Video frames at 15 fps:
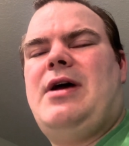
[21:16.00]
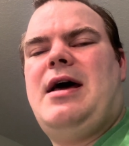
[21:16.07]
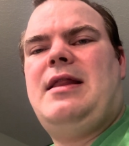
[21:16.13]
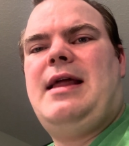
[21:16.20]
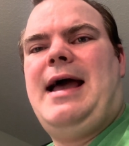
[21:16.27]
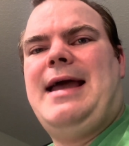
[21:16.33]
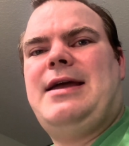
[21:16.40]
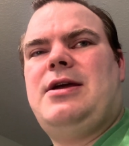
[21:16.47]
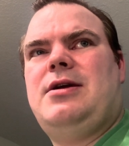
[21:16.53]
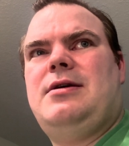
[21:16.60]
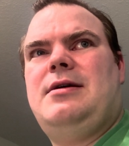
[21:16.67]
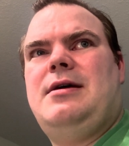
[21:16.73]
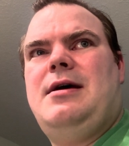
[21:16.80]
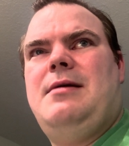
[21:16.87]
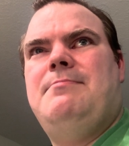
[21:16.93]
like
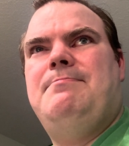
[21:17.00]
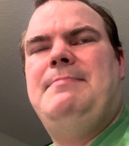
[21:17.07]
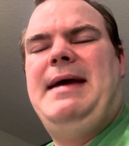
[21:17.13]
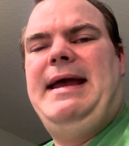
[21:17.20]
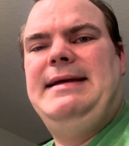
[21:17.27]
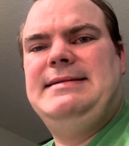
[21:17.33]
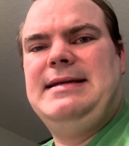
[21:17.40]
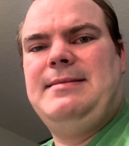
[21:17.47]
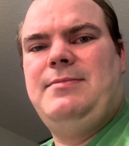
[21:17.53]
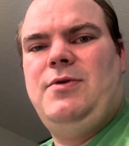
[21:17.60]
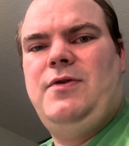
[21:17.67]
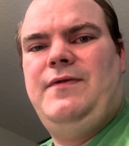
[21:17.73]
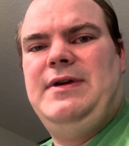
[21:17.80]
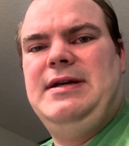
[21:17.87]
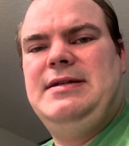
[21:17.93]
amazing
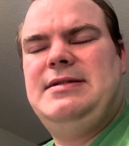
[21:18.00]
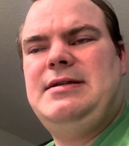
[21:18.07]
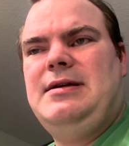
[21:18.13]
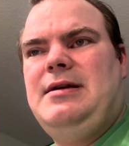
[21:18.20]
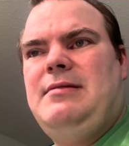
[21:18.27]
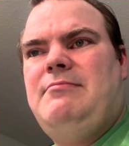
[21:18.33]
movies,